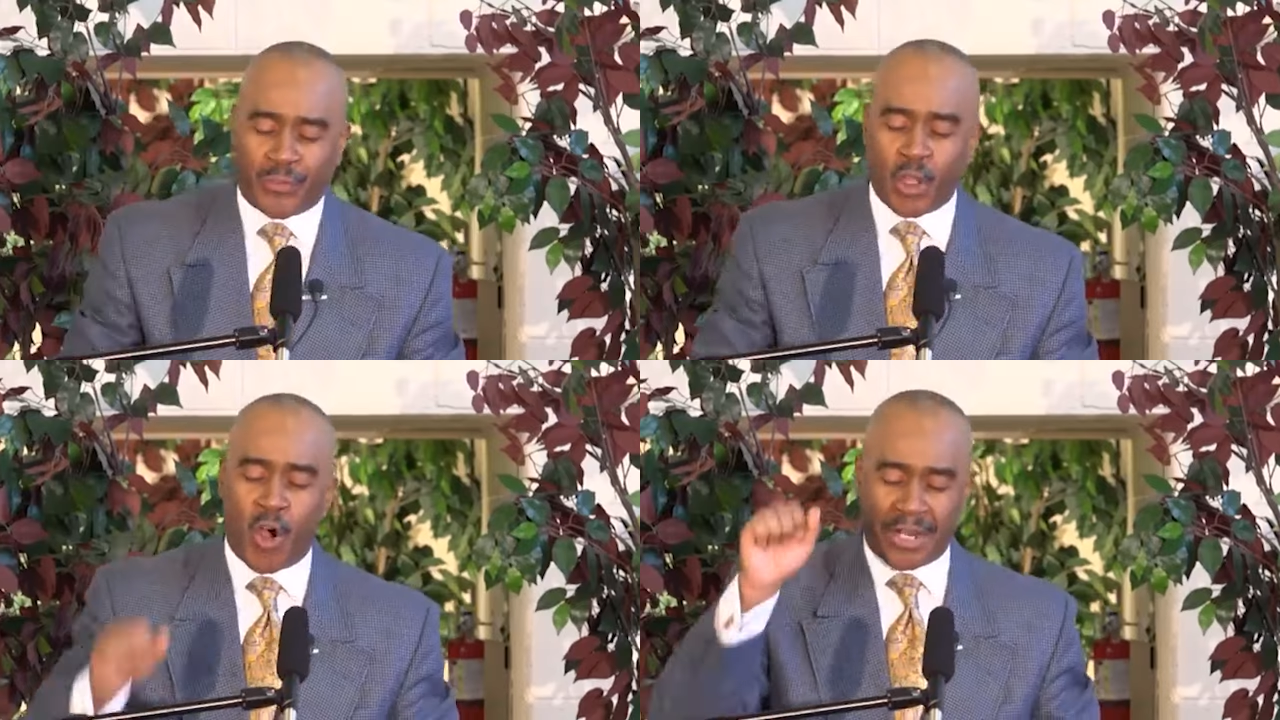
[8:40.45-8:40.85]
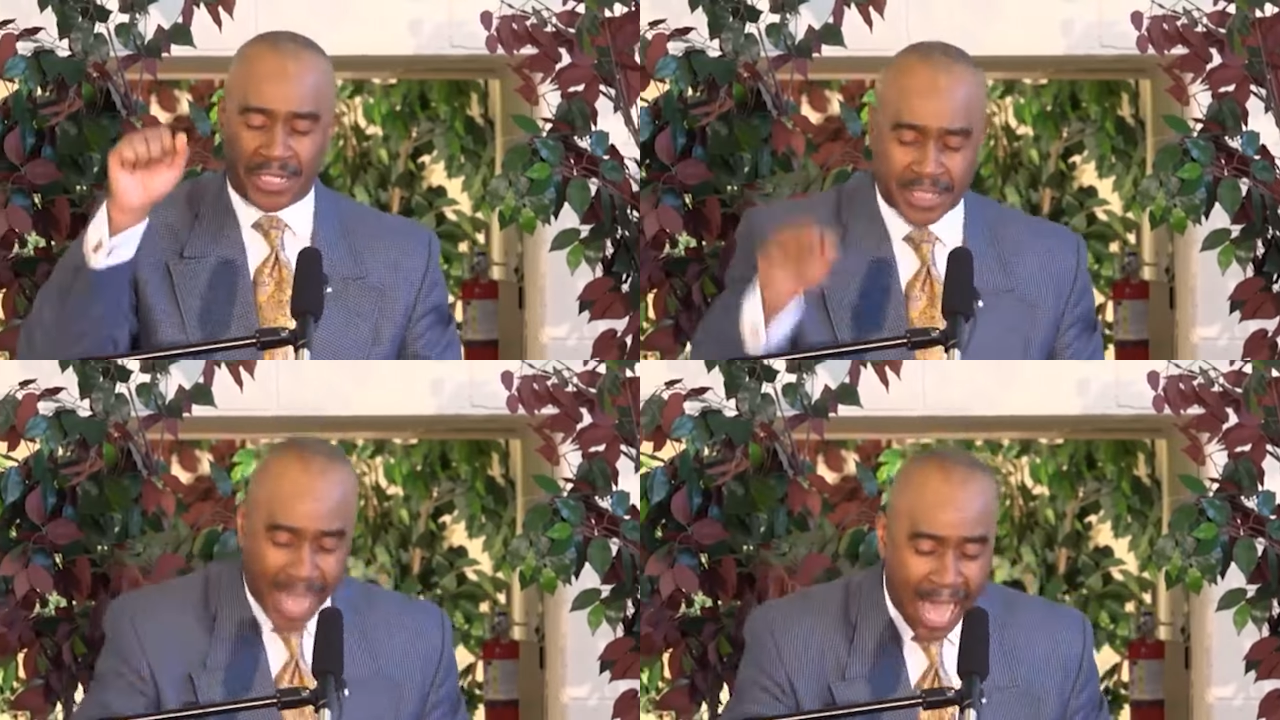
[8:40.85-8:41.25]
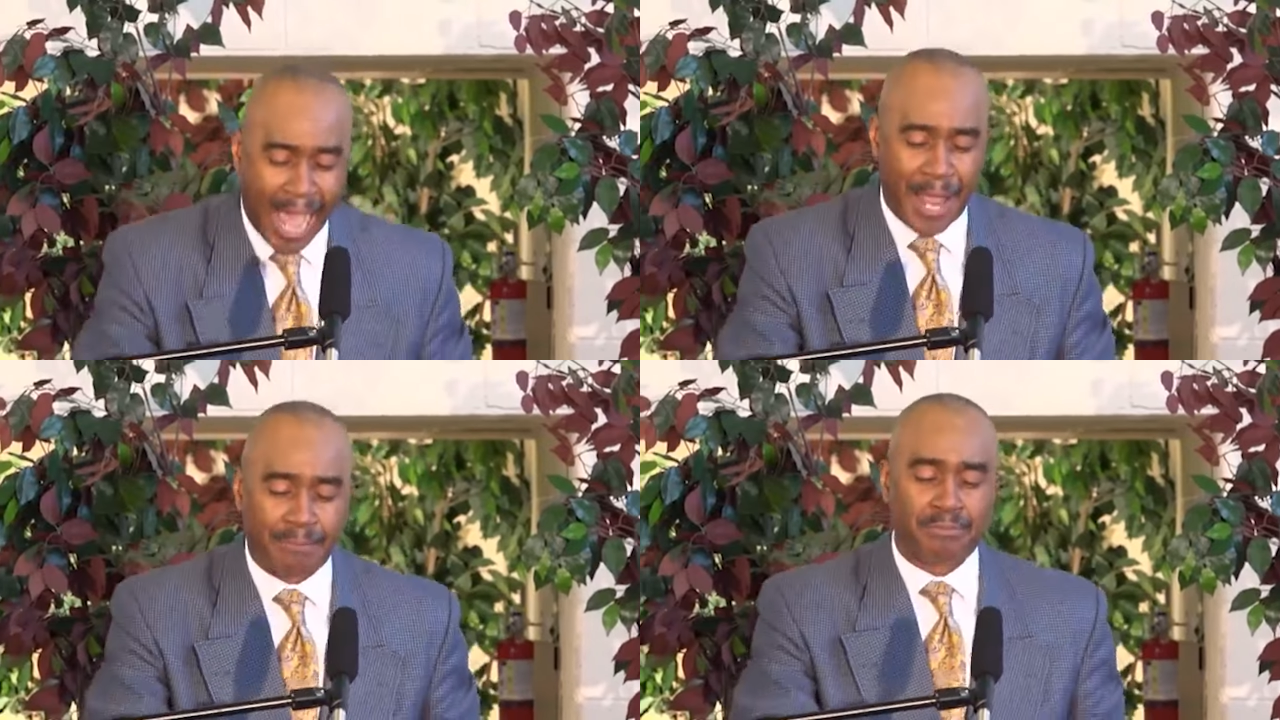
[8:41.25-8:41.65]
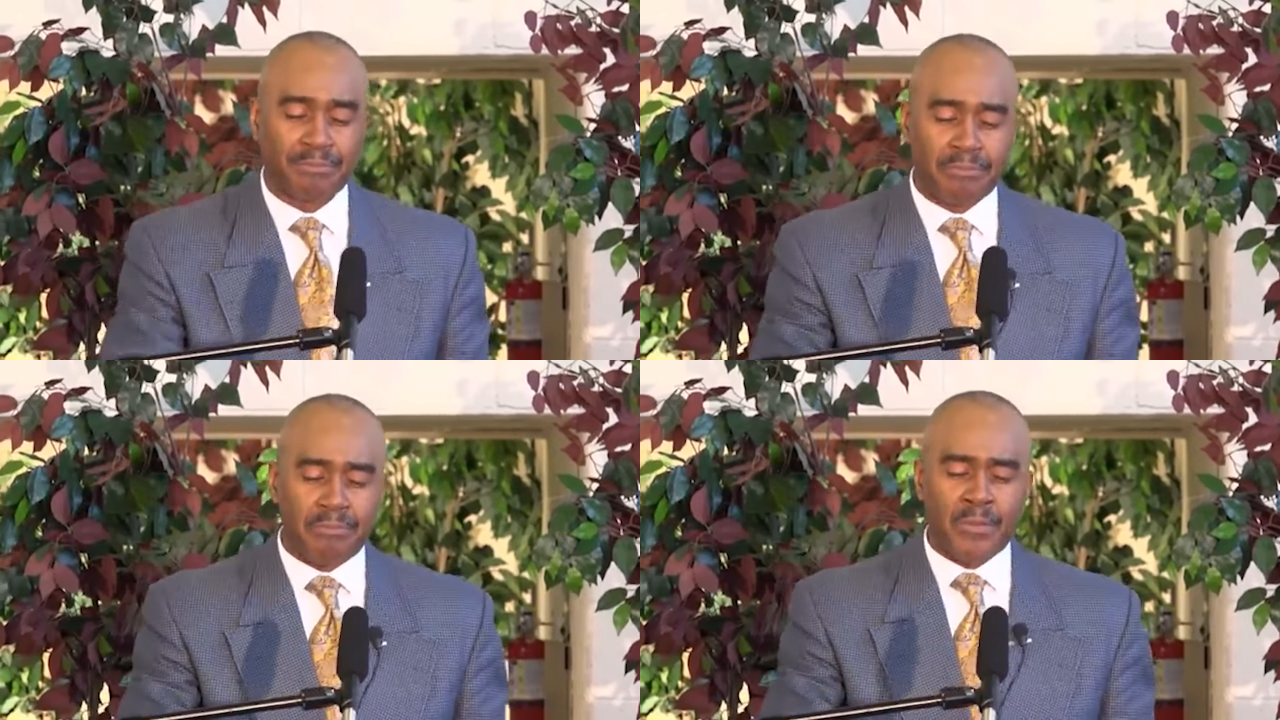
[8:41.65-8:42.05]
during the time
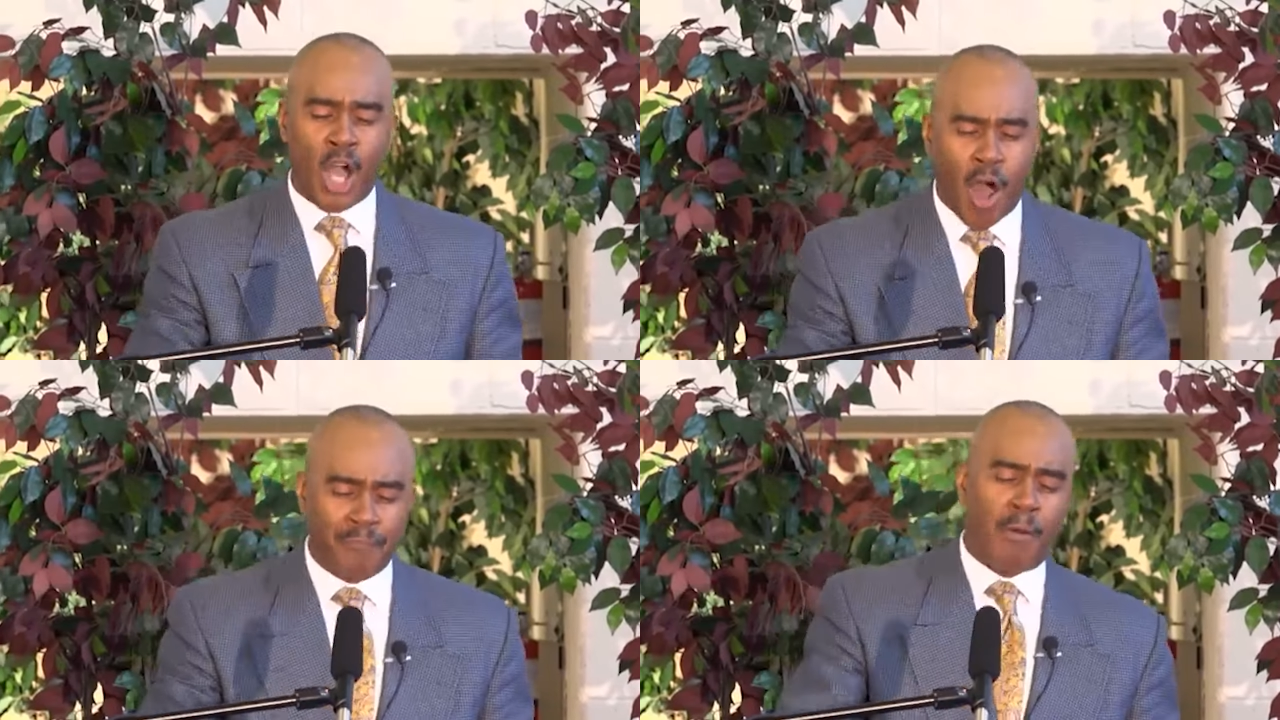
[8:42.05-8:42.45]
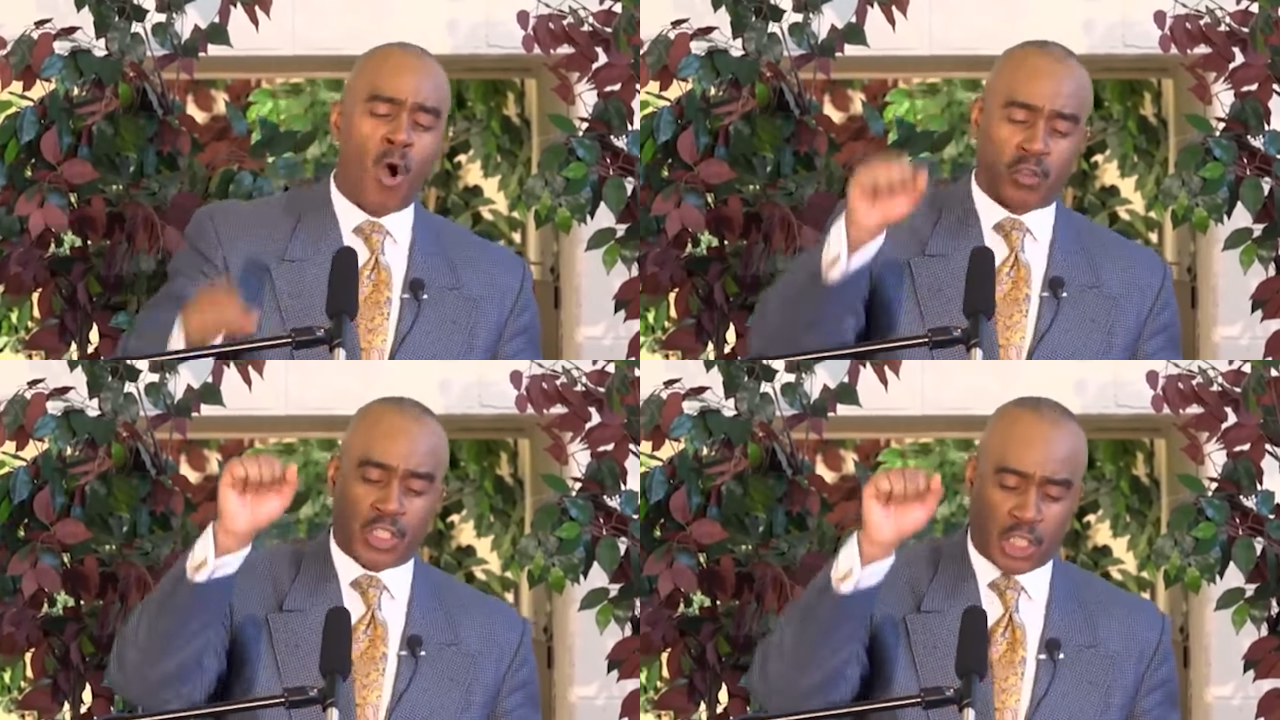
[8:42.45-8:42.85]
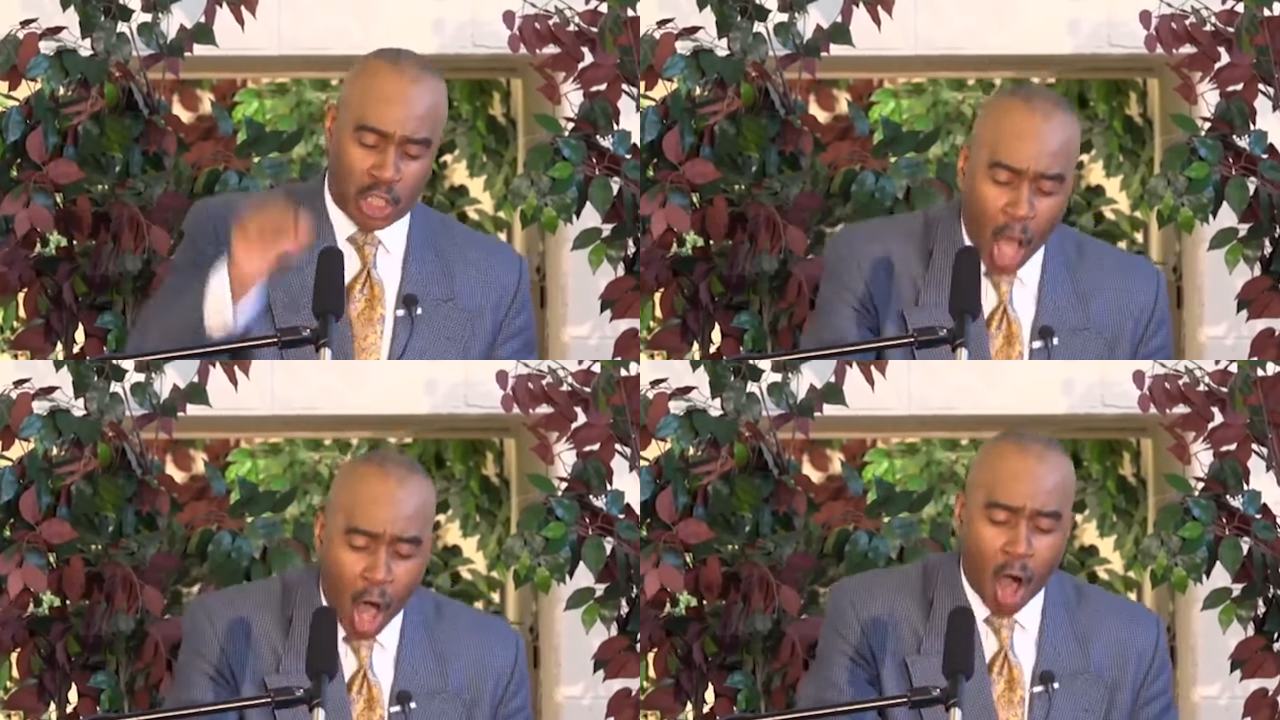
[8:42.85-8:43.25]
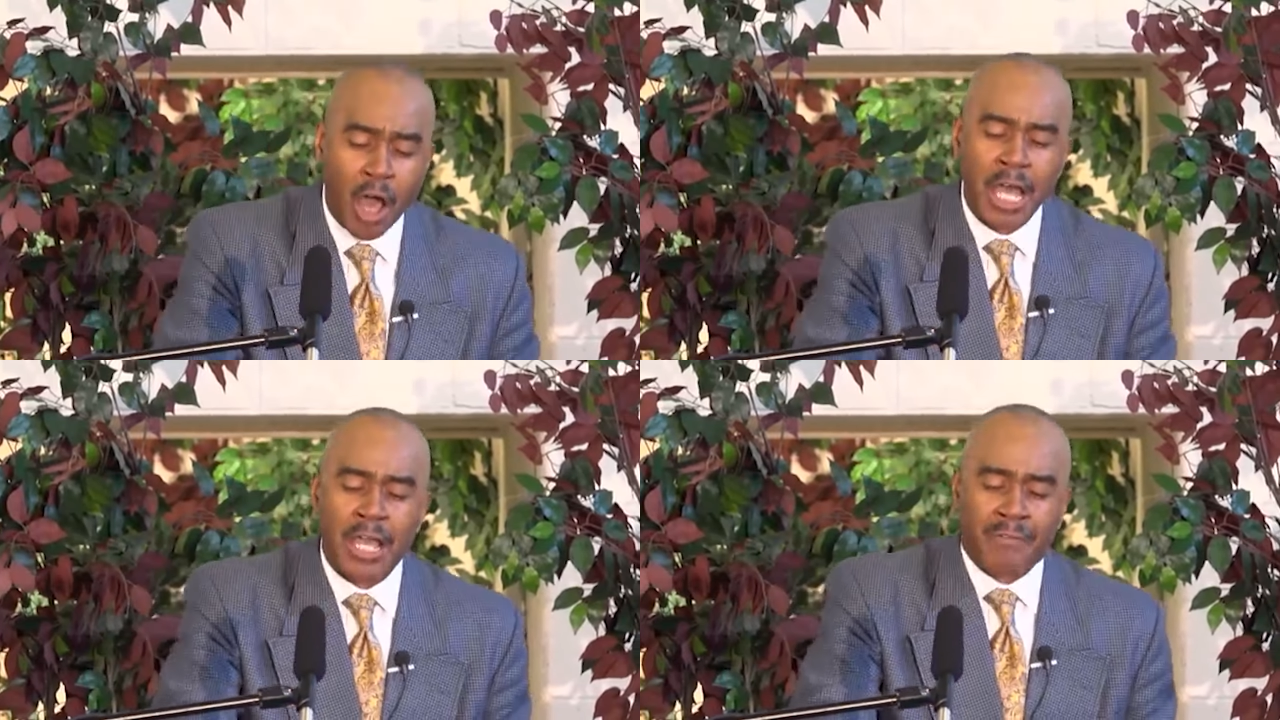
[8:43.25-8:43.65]
of Moses'
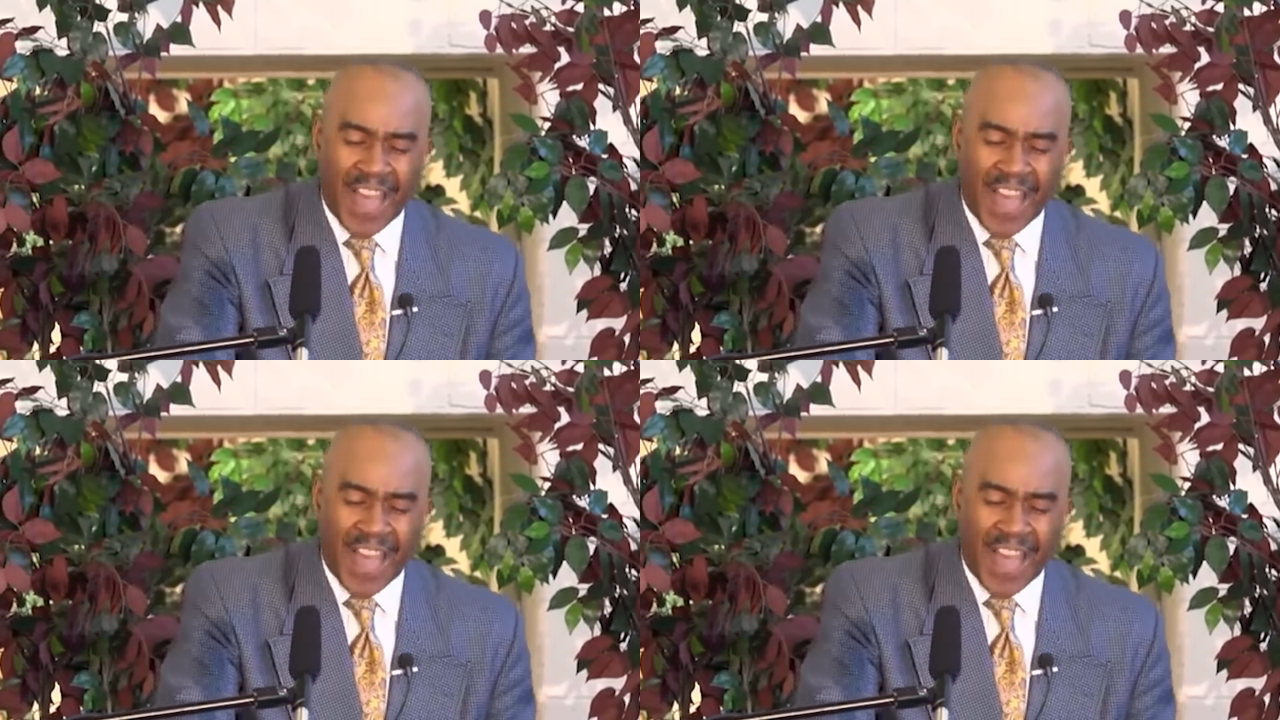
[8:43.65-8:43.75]
law.